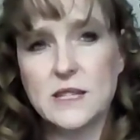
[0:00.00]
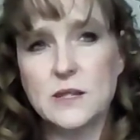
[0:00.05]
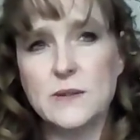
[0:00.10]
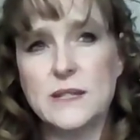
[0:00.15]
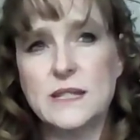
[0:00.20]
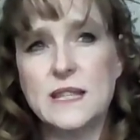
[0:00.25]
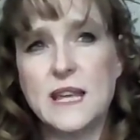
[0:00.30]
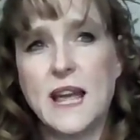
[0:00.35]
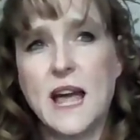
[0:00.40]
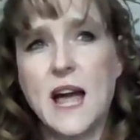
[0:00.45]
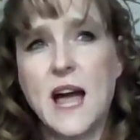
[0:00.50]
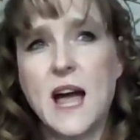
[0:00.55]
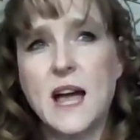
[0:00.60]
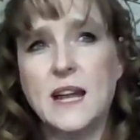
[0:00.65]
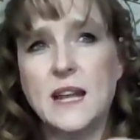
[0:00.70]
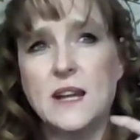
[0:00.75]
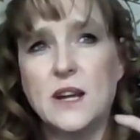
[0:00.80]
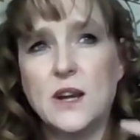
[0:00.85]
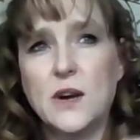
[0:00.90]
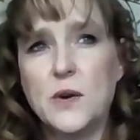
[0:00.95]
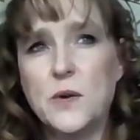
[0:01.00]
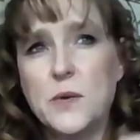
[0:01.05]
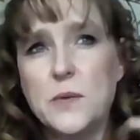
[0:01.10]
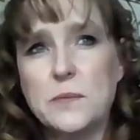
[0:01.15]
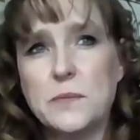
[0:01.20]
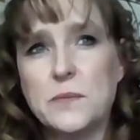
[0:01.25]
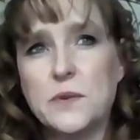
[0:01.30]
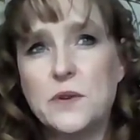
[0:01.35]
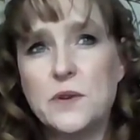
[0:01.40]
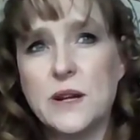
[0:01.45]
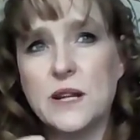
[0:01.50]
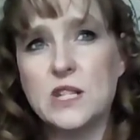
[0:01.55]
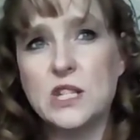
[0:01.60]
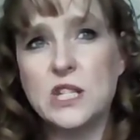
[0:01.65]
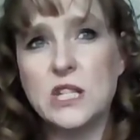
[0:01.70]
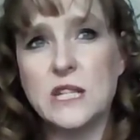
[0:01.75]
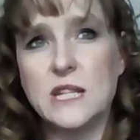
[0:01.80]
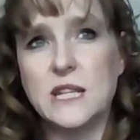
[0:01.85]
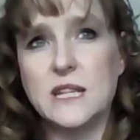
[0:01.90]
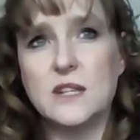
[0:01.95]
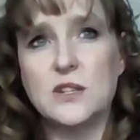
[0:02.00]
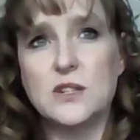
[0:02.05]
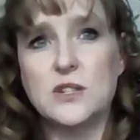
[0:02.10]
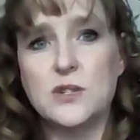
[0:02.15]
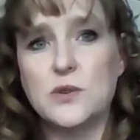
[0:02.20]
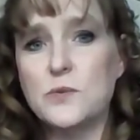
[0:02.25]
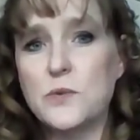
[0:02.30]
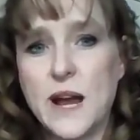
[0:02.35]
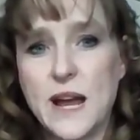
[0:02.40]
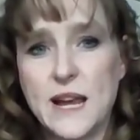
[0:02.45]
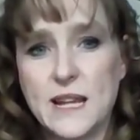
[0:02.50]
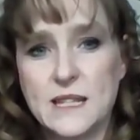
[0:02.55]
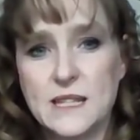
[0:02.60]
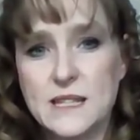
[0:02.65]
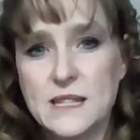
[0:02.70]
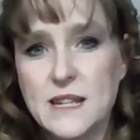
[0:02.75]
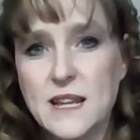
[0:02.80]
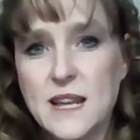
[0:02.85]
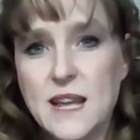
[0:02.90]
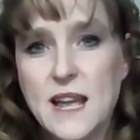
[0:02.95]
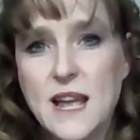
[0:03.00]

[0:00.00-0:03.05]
So it's like a honeycomb crunchy. There's no rice.